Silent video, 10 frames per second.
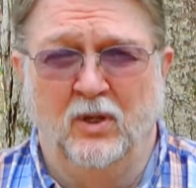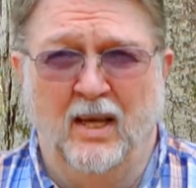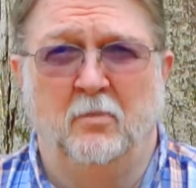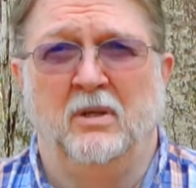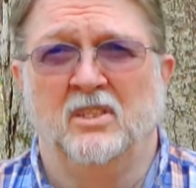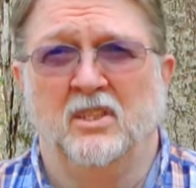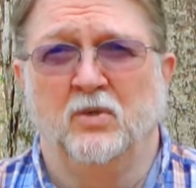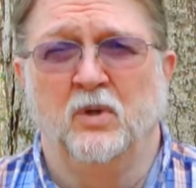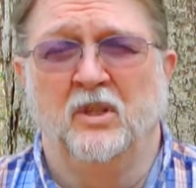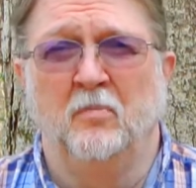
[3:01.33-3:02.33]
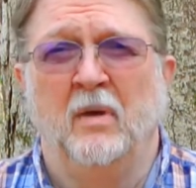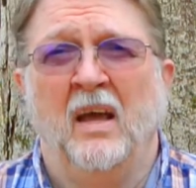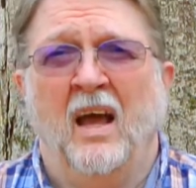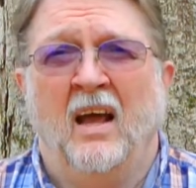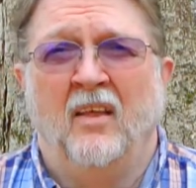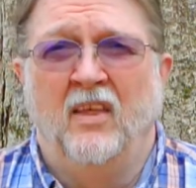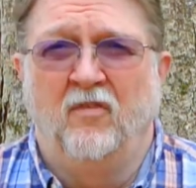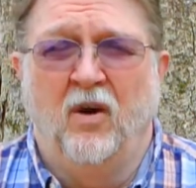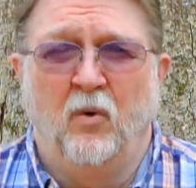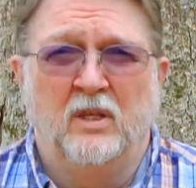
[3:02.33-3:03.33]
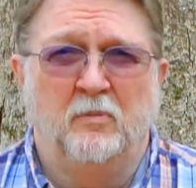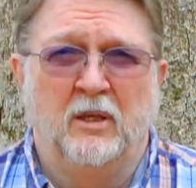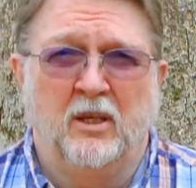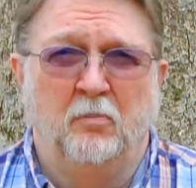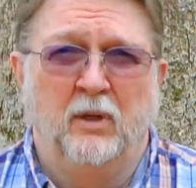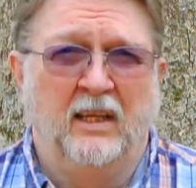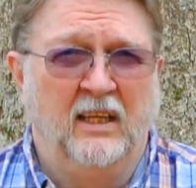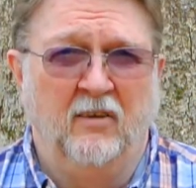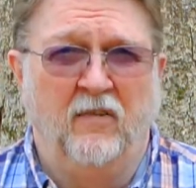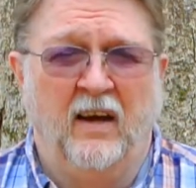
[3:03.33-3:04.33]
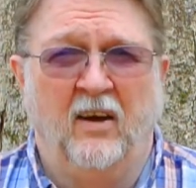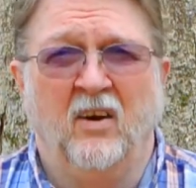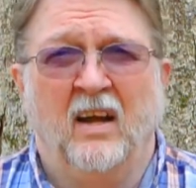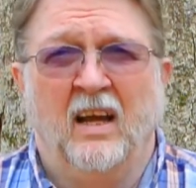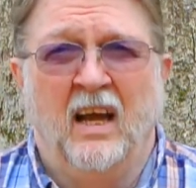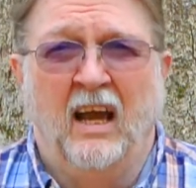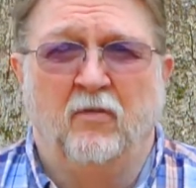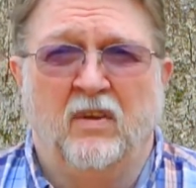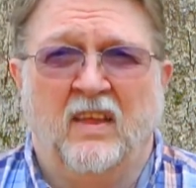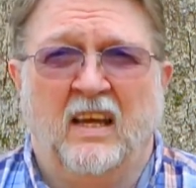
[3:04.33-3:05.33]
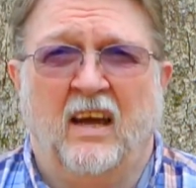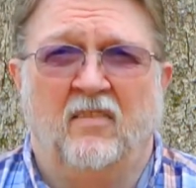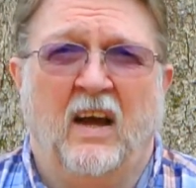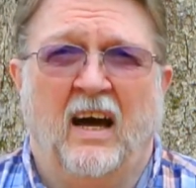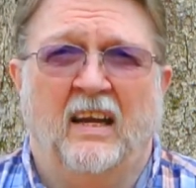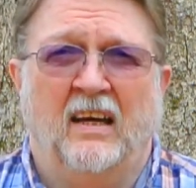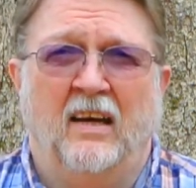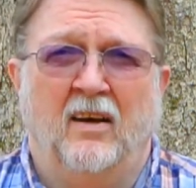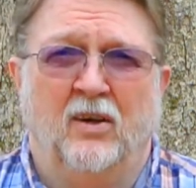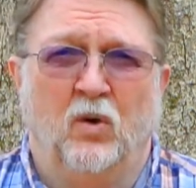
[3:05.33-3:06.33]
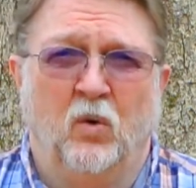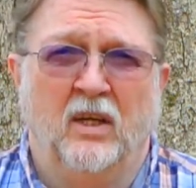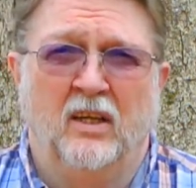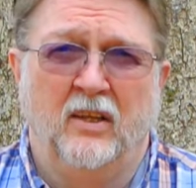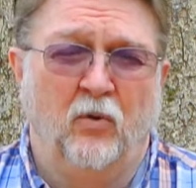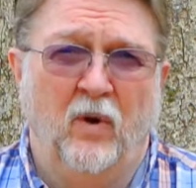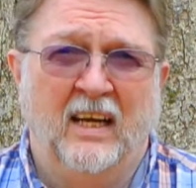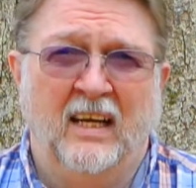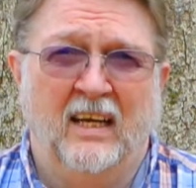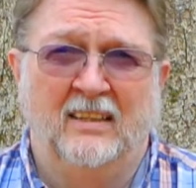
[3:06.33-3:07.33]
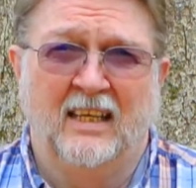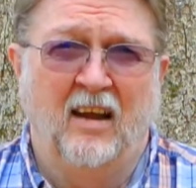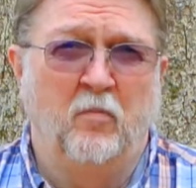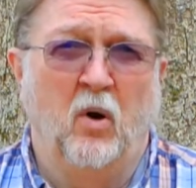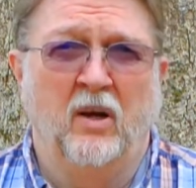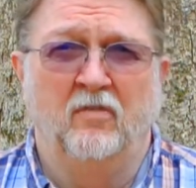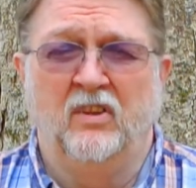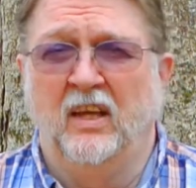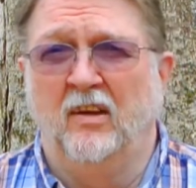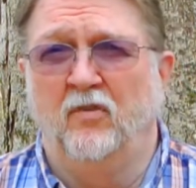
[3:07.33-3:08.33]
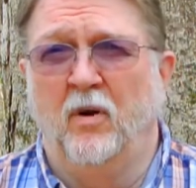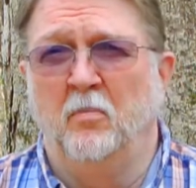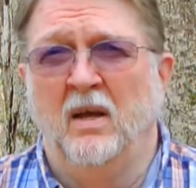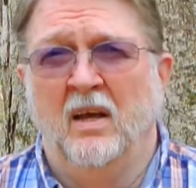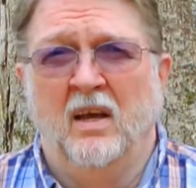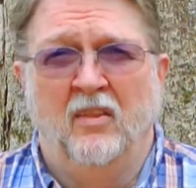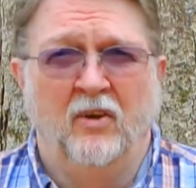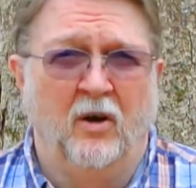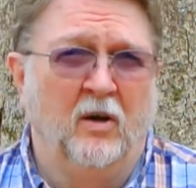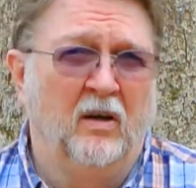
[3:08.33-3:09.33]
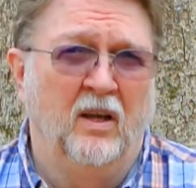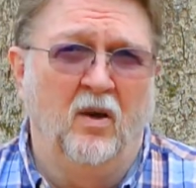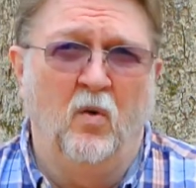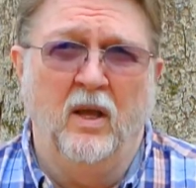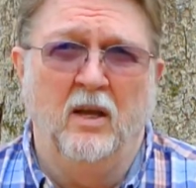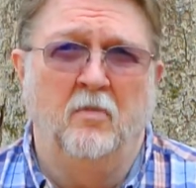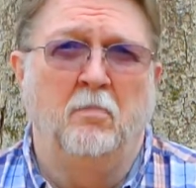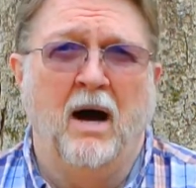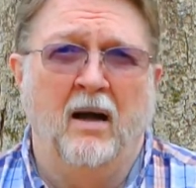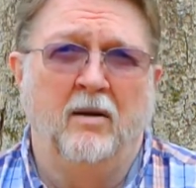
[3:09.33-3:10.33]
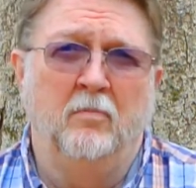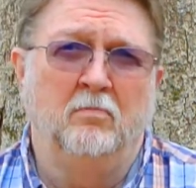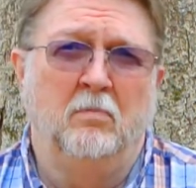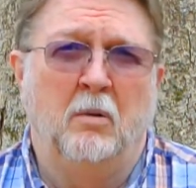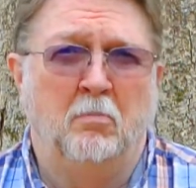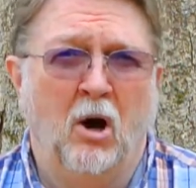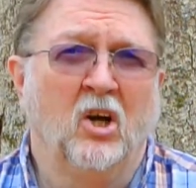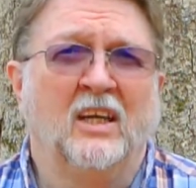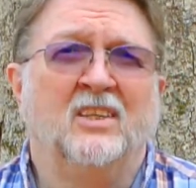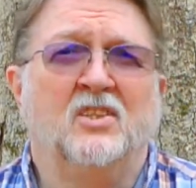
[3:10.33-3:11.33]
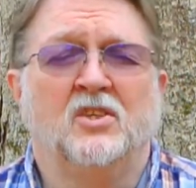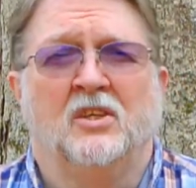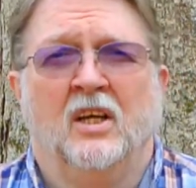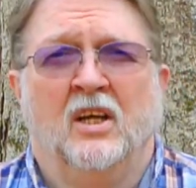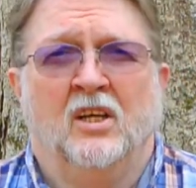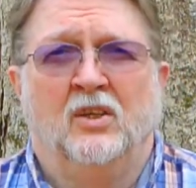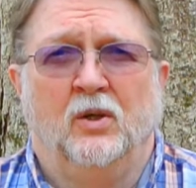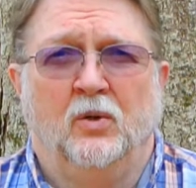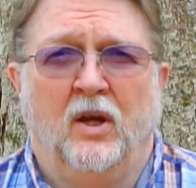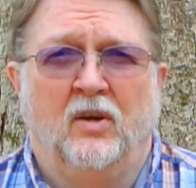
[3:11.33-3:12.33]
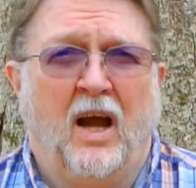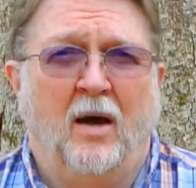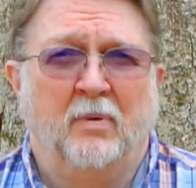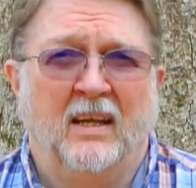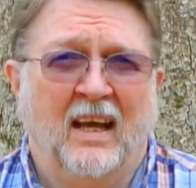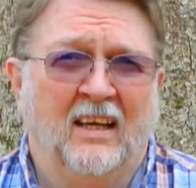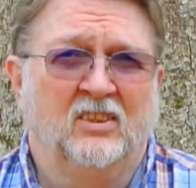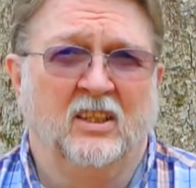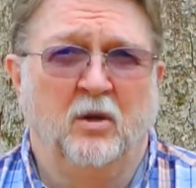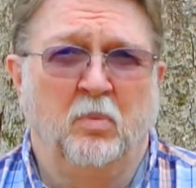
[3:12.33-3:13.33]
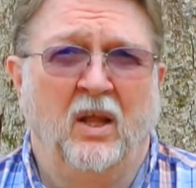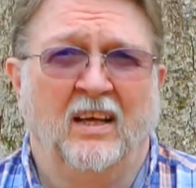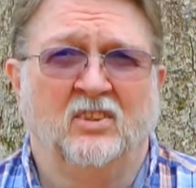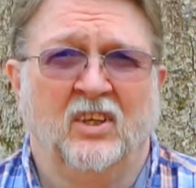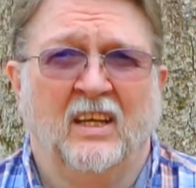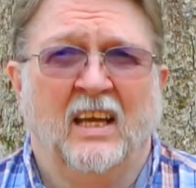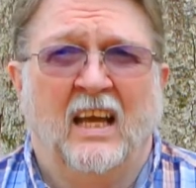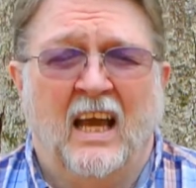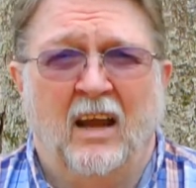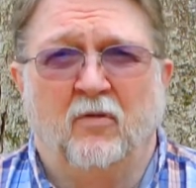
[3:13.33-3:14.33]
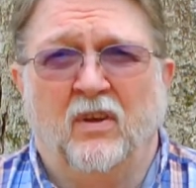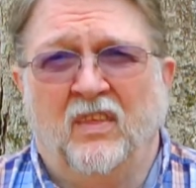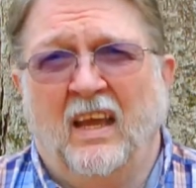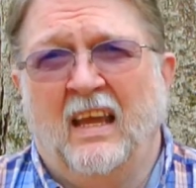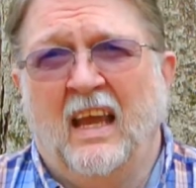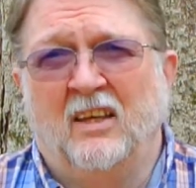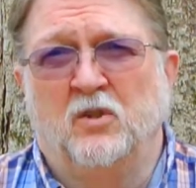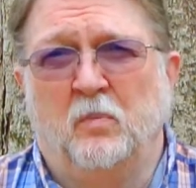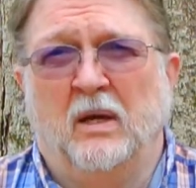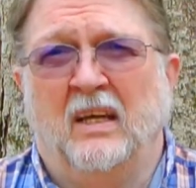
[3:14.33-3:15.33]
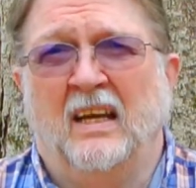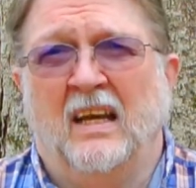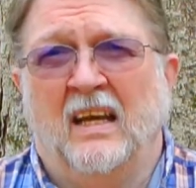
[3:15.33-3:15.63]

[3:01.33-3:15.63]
a lot of business with them. They've always been completely fair. Everything I've gotten according to their ratings, and I've bought everything from their low-end bottom bargains to their top-end excellent plus. Everything has been